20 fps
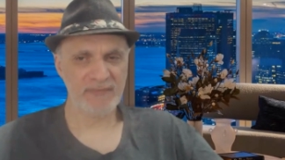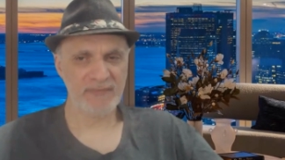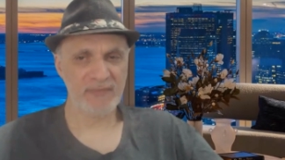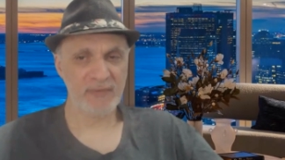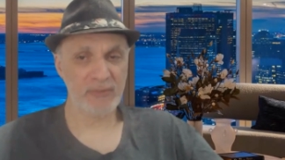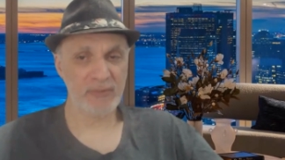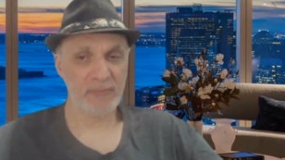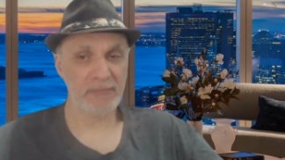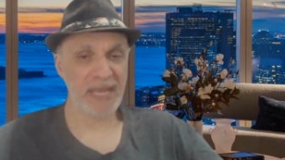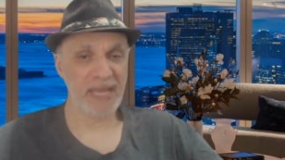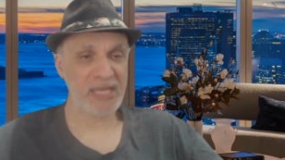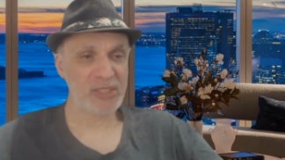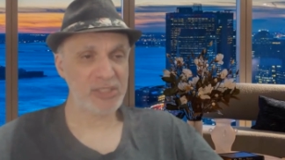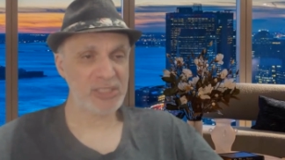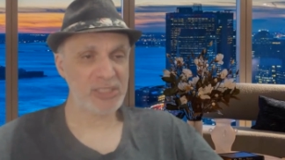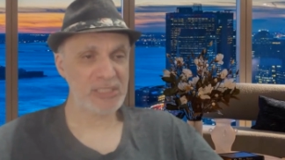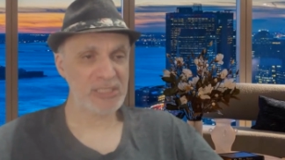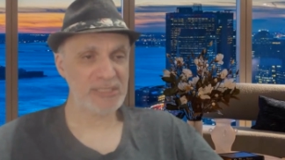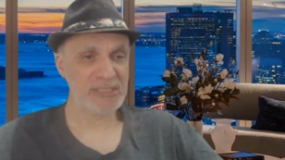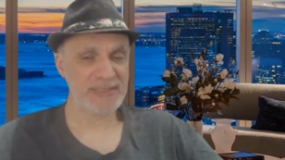for
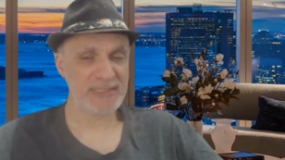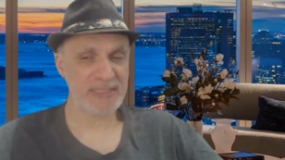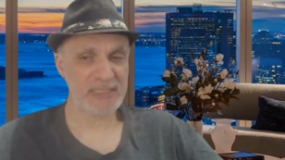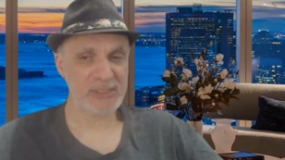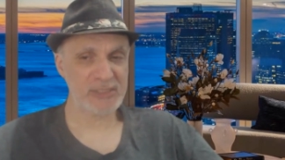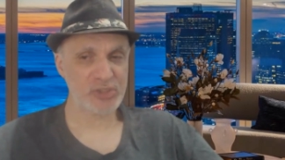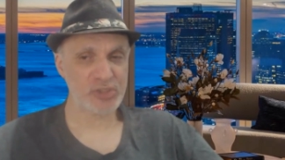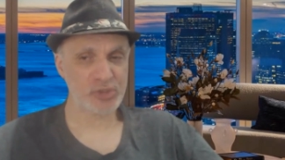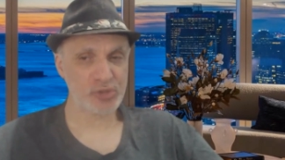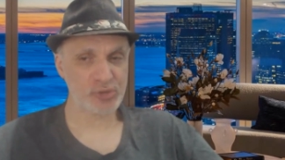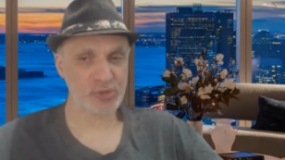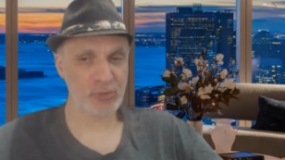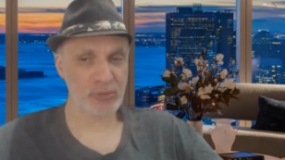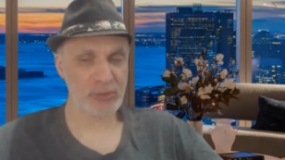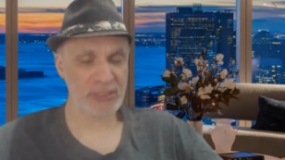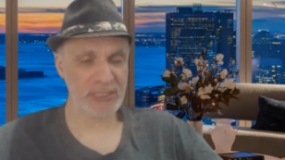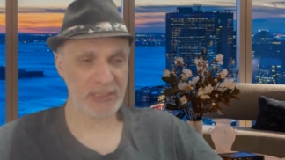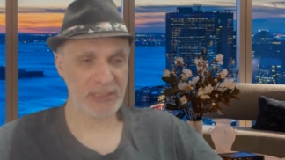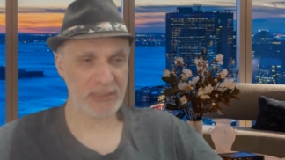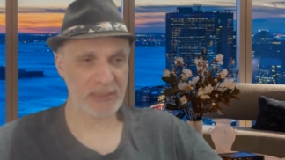making things
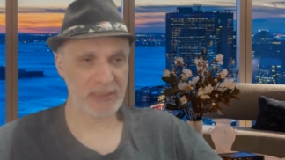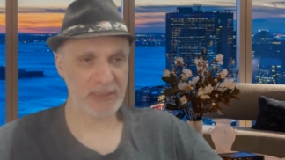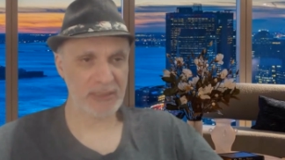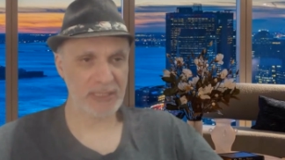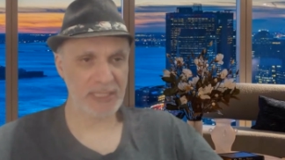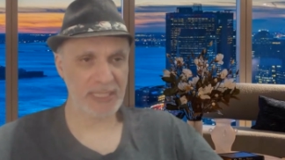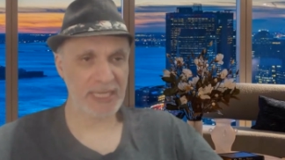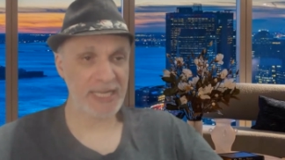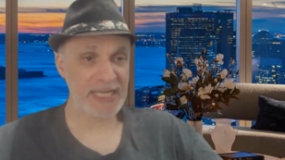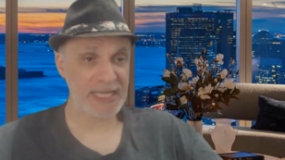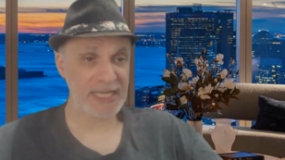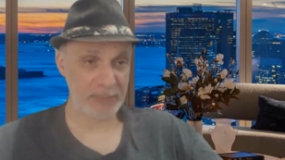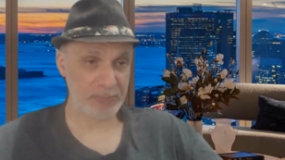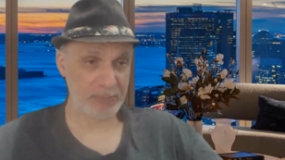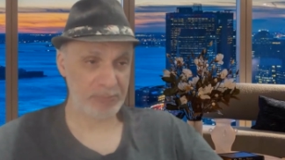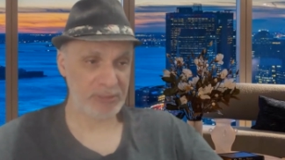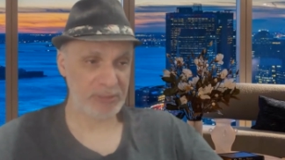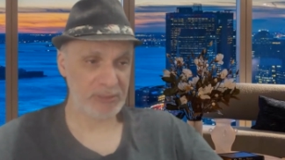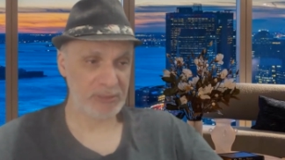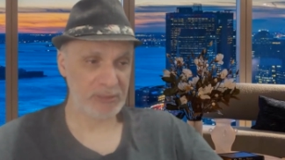shorter
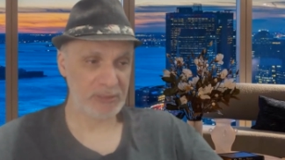clip.